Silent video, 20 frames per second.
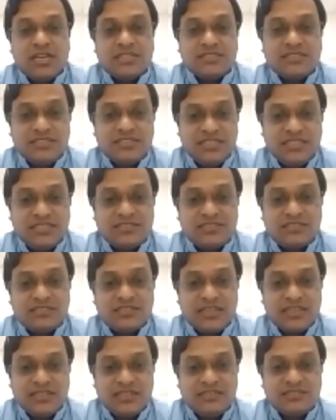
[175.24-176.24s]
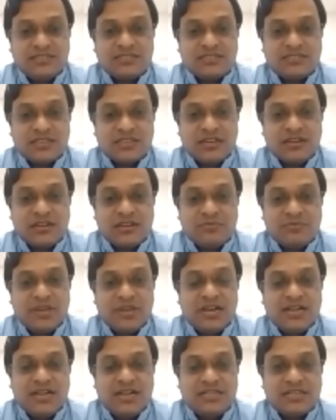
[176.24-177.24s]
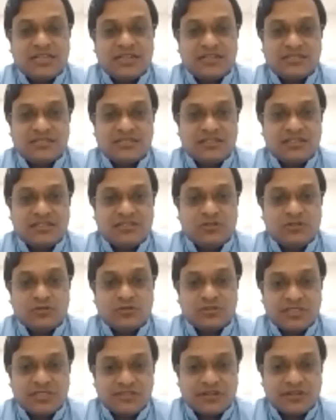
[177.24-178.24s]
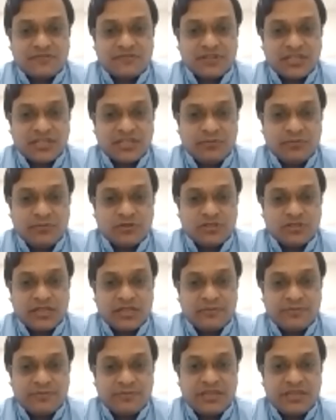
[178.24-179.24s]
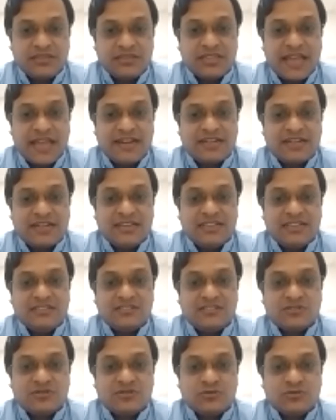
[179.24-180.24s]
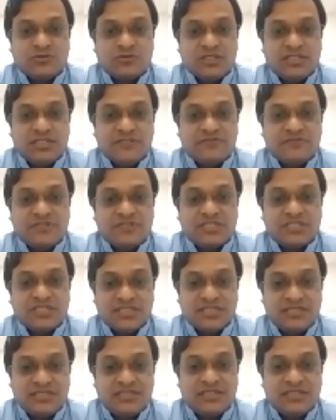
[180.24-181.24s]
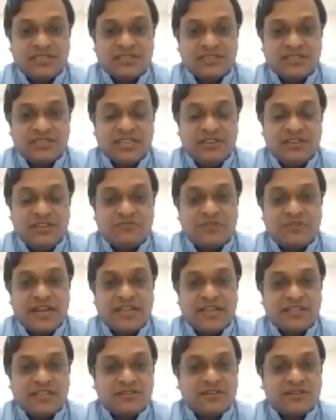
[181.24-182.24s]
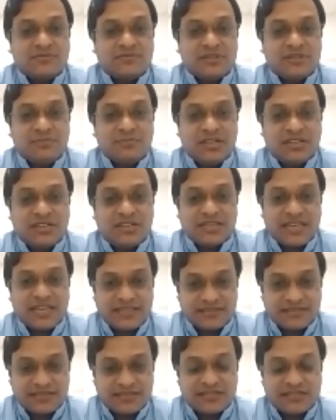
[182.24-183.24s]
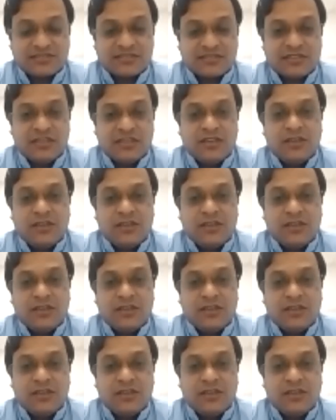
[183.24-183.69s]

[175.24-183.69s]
these things may alter the doses of the chemotherapy that leads to the deficient in fighting of the blood cancers.